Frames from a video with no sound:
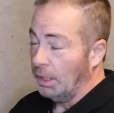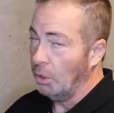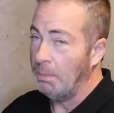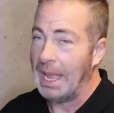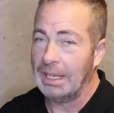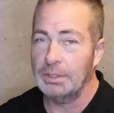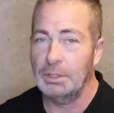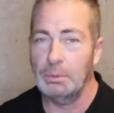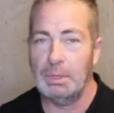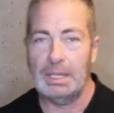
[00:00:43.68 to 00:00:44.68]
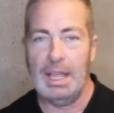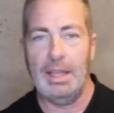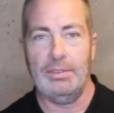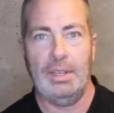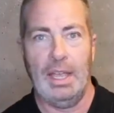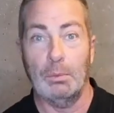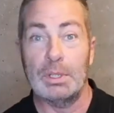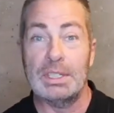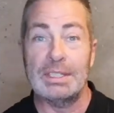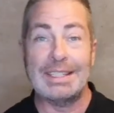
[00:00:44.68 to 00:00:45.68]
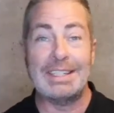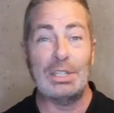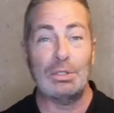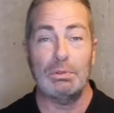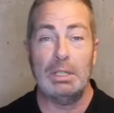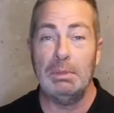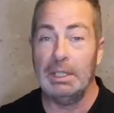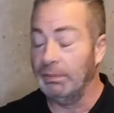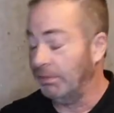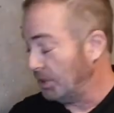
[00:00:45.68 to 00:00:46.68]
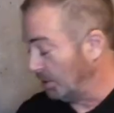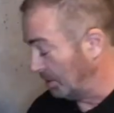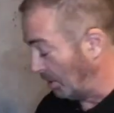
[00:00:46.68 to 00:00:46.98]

and go back into your main house line, which is extremely efficient.